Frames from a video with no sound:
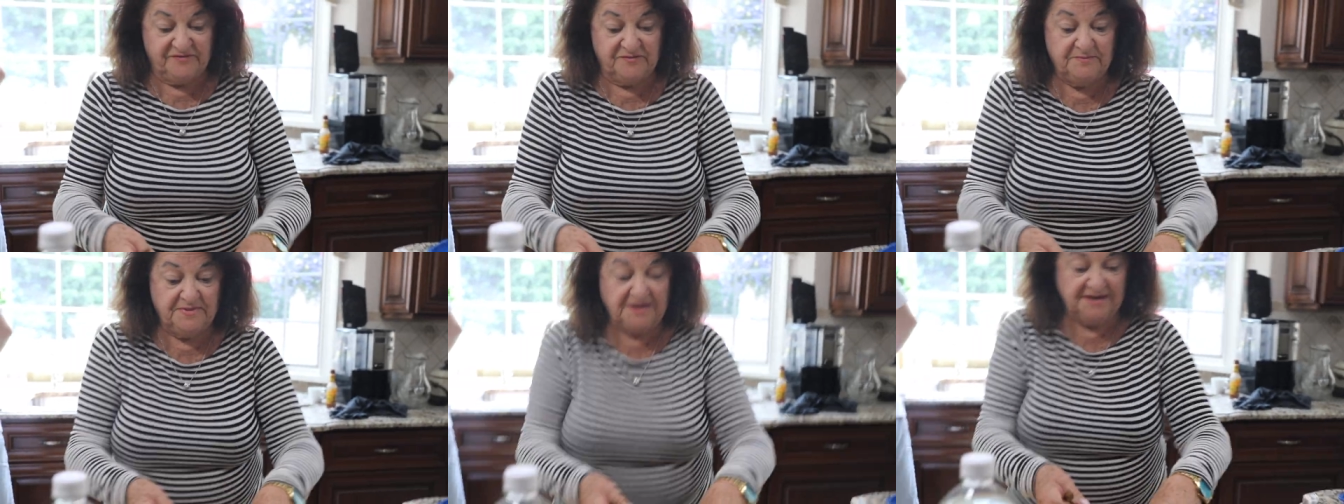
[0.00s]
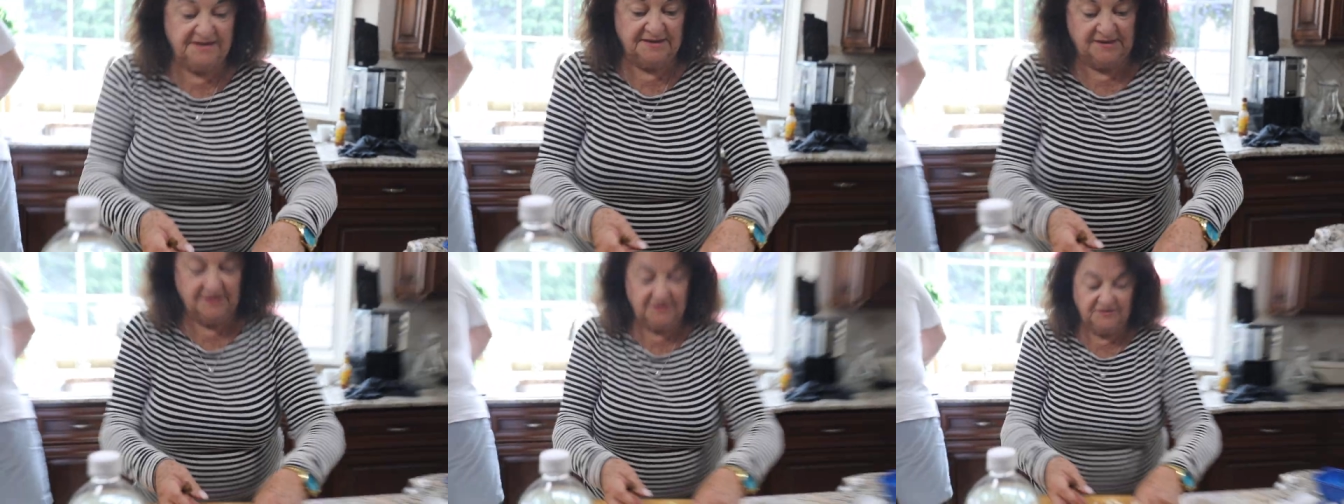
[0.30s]

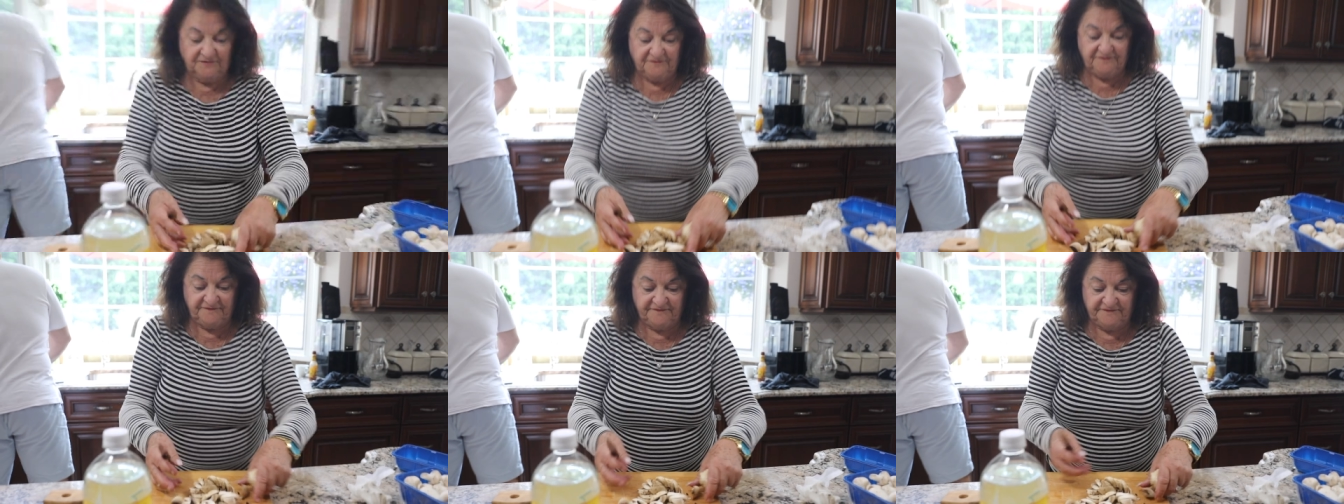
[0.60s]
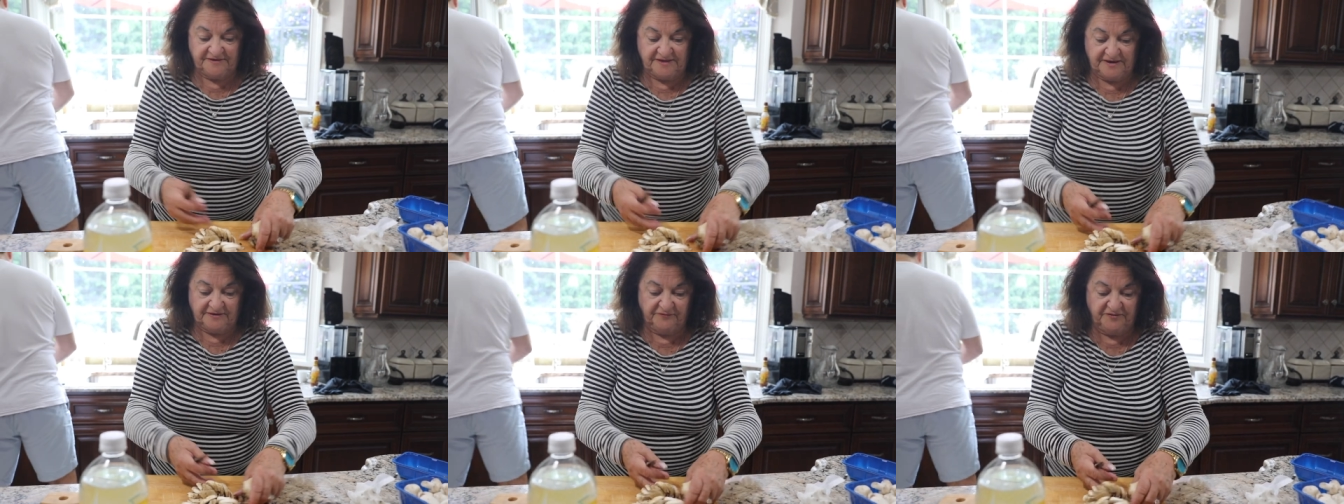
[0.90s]
meatloaf
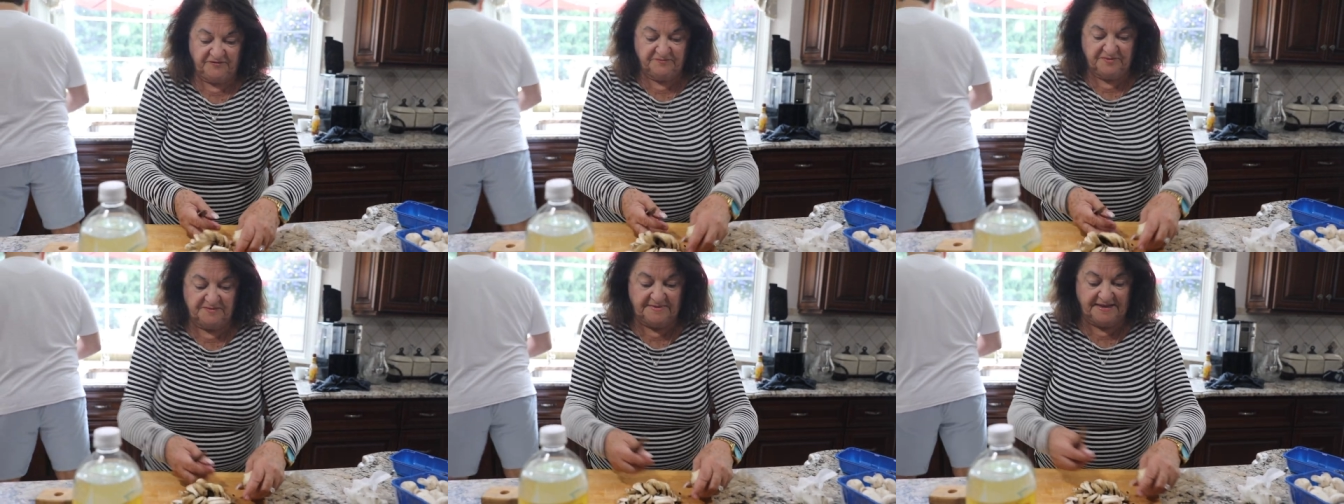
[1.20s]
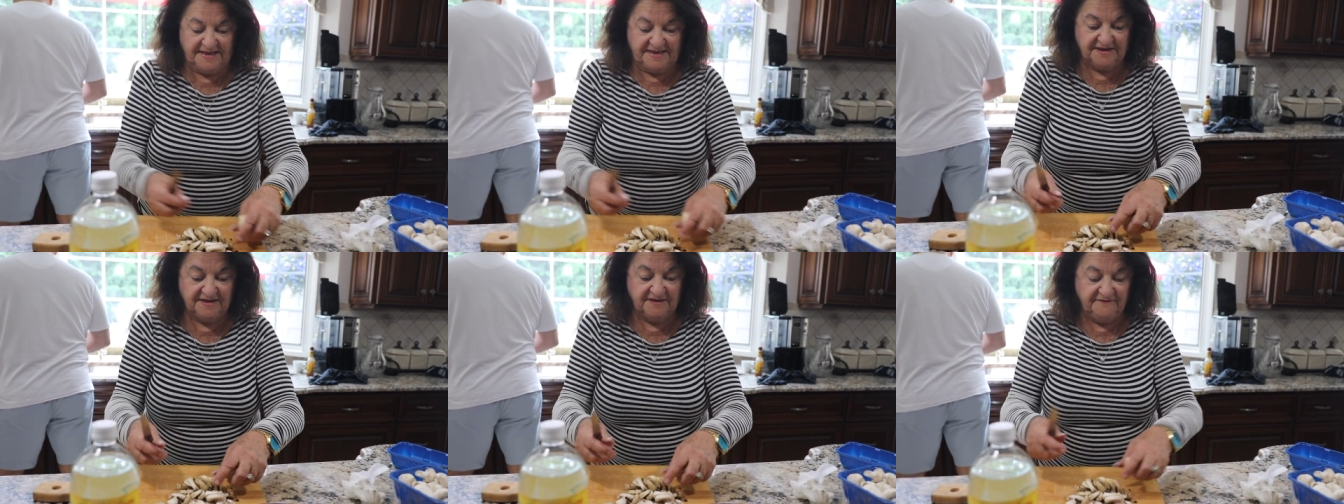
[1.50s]
that we've been
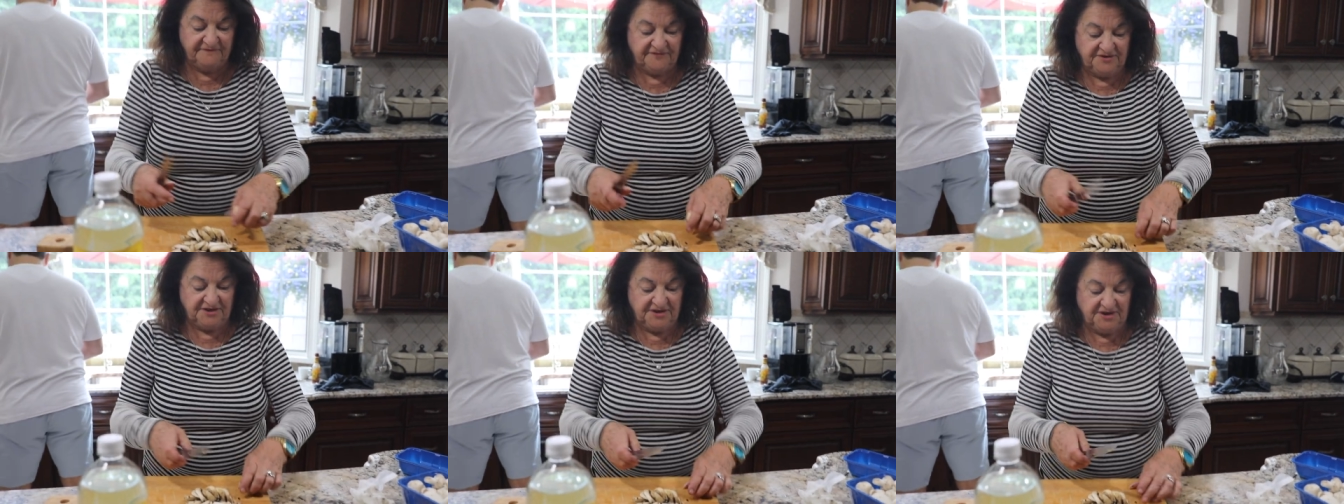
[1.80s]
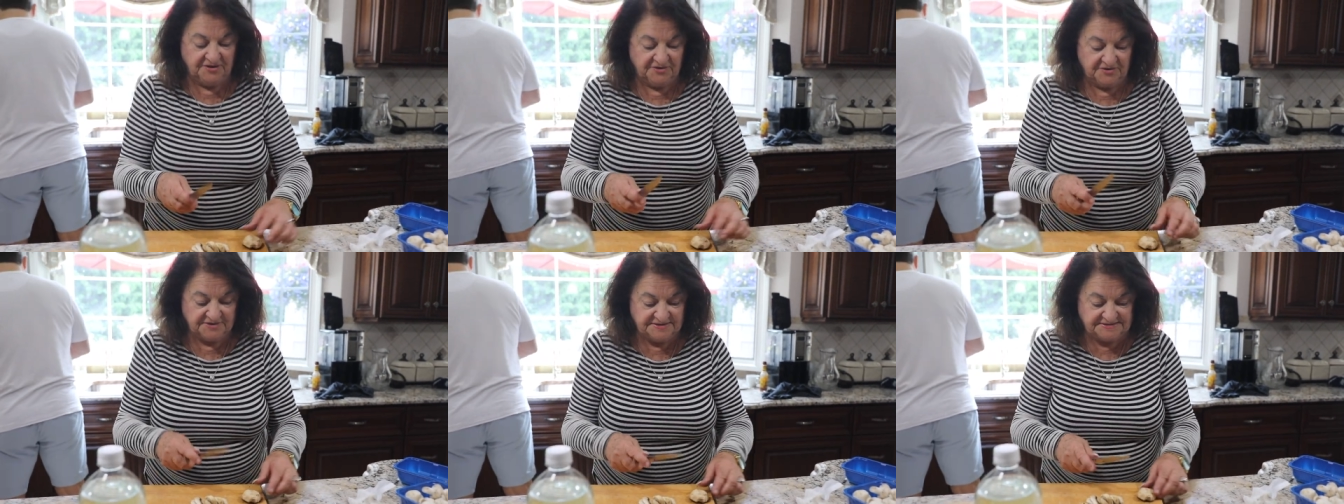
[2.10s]
making for
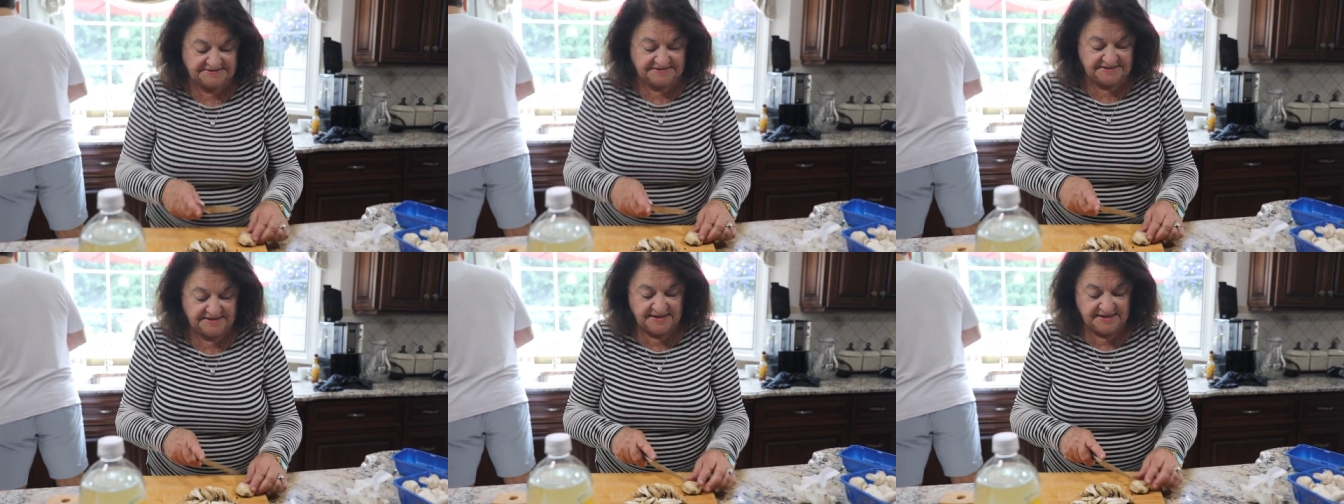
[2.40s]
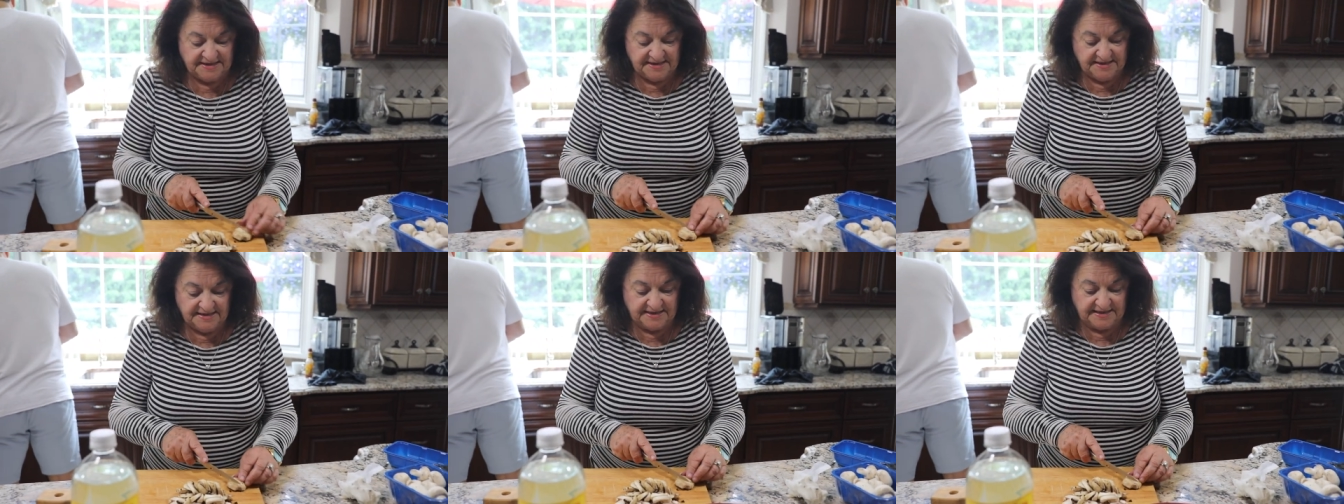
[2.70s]
years,
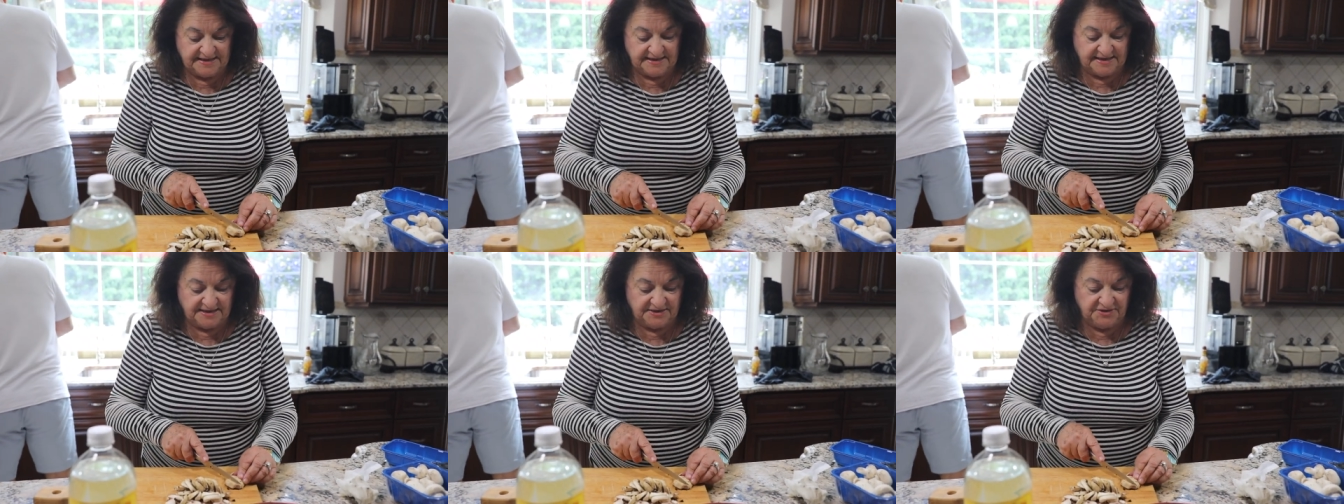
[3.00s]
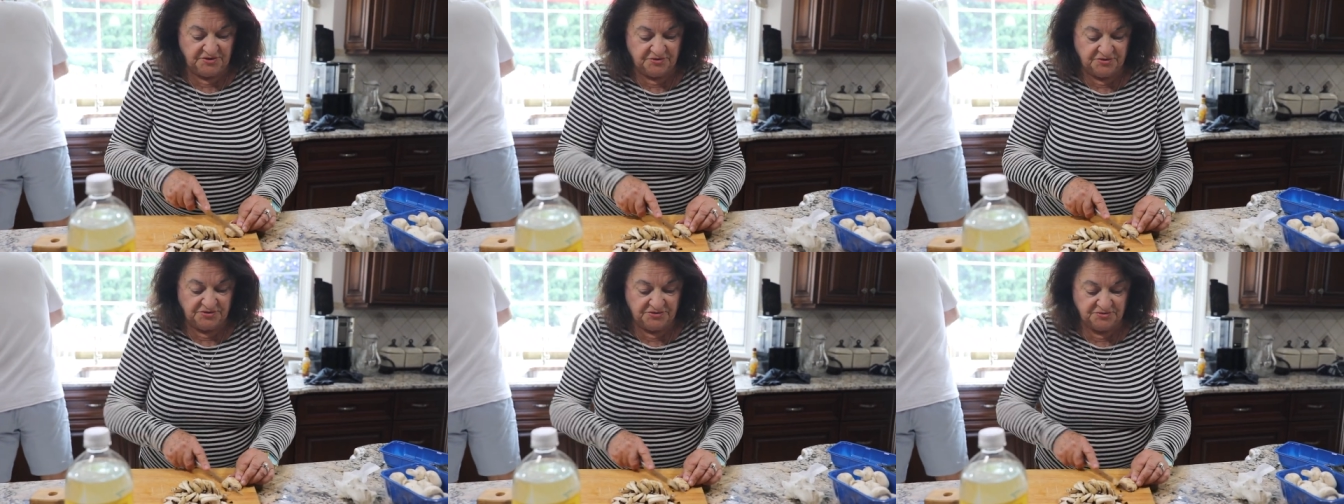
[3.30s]

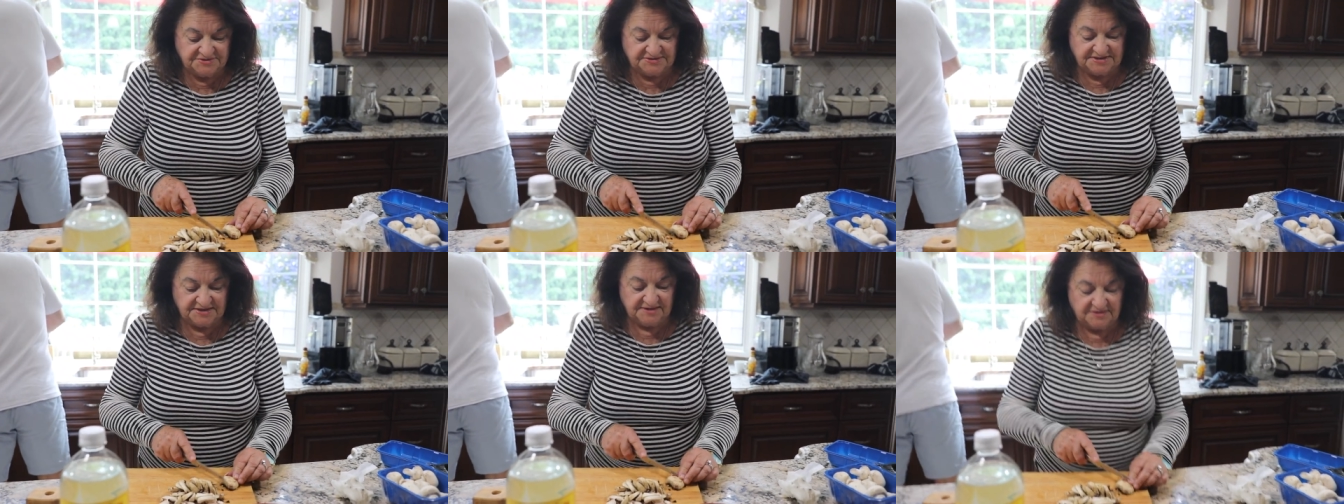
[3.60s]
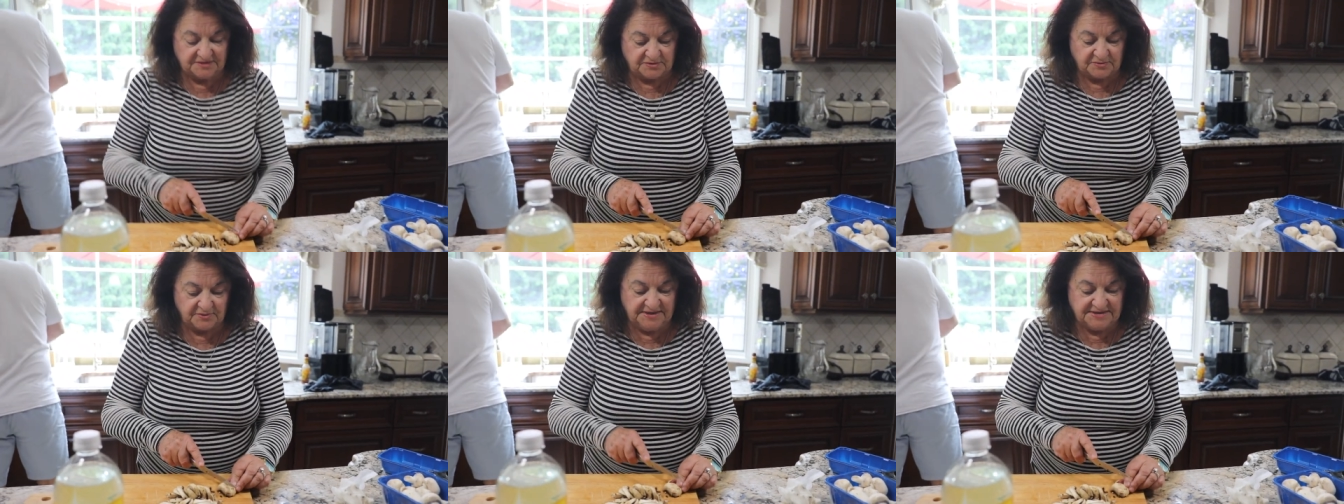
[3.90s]
and you're using
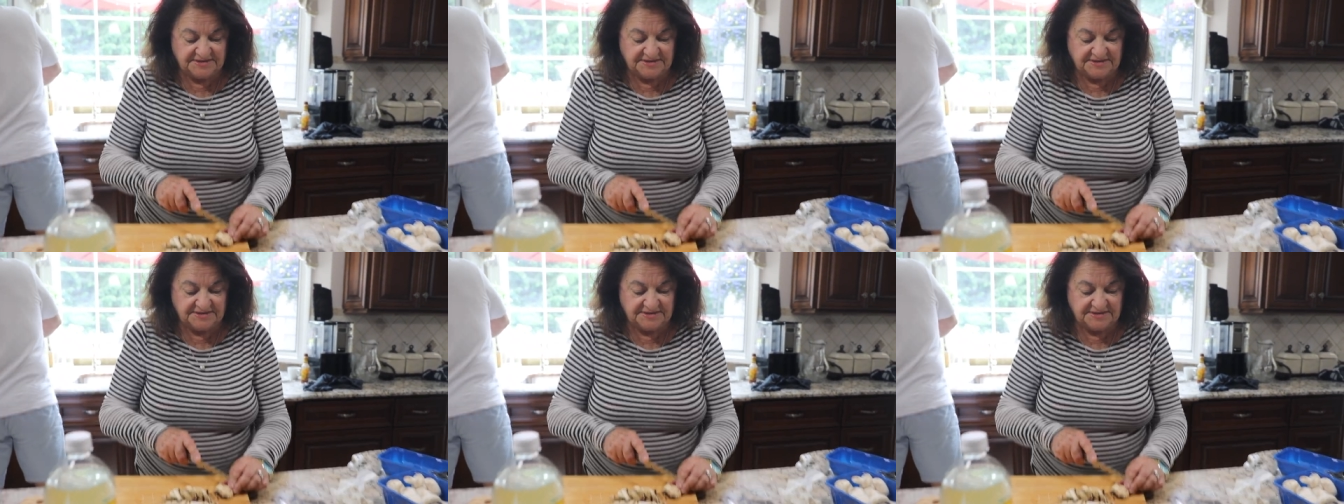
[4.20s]
three